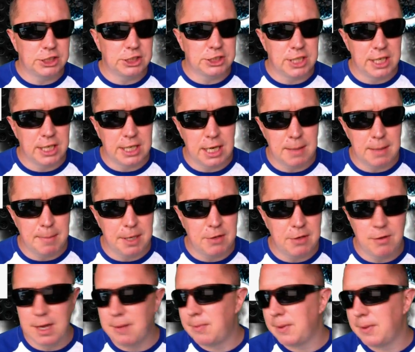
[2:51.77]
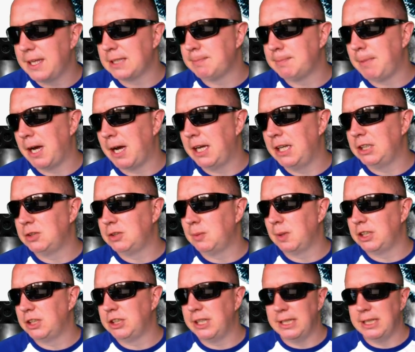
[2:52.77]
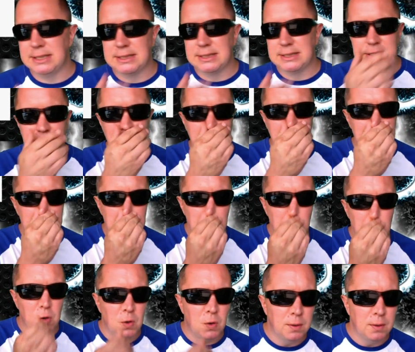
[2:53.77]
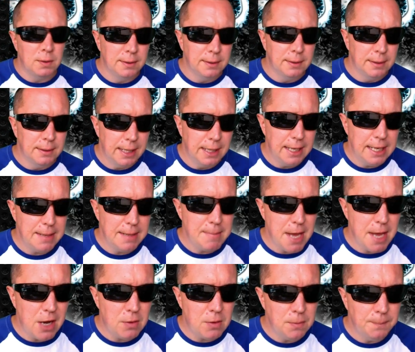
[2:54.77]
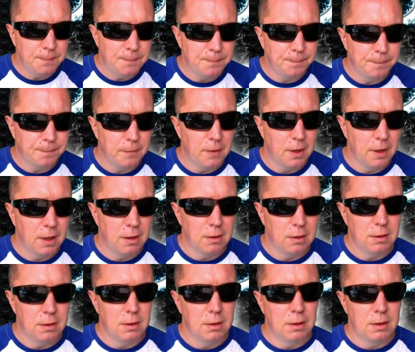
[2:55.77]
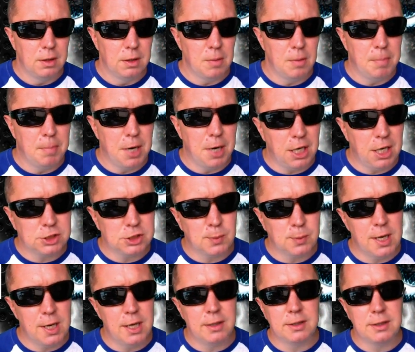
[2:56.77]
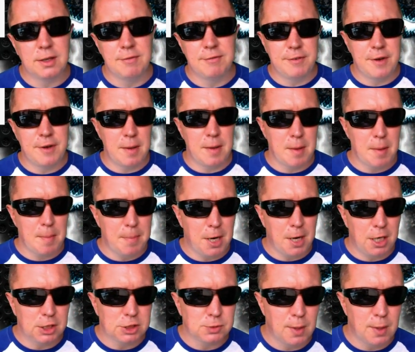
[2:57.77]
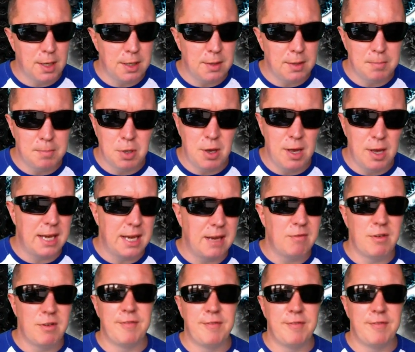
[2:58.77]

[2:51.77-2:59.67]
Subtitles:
register, you're going to be greeted with this page, which is to enter your email, your password, confirm your password, and put any